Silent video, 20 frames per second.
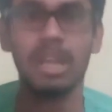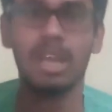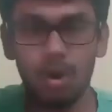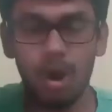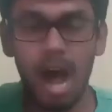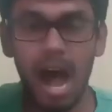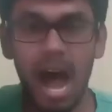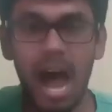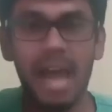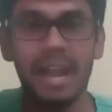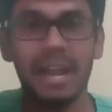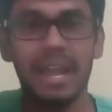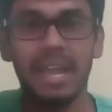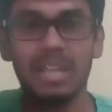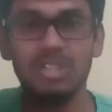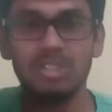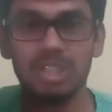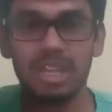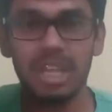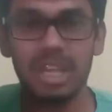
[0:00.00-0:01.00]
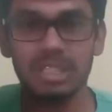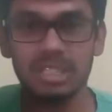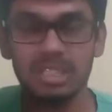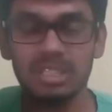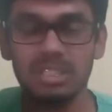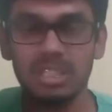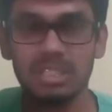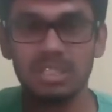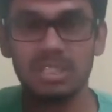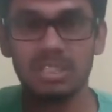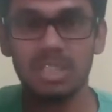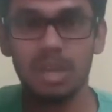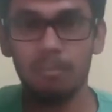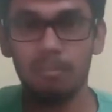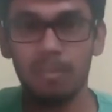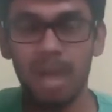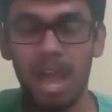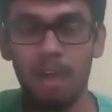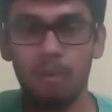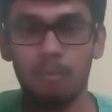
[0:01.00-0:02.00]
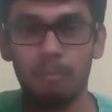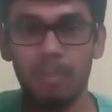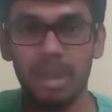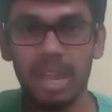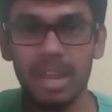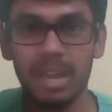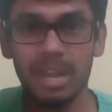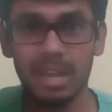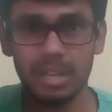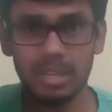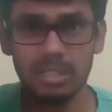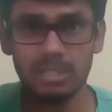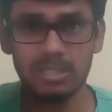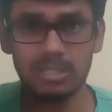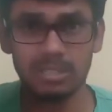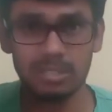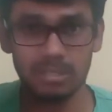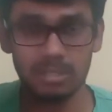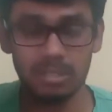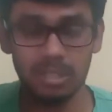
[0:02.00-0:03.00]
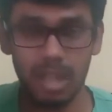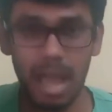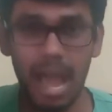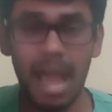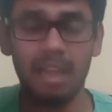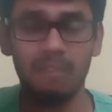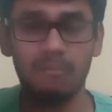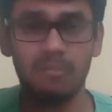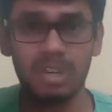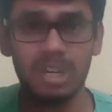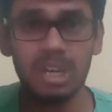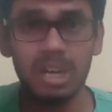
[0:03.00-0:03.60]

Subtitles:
Our education system have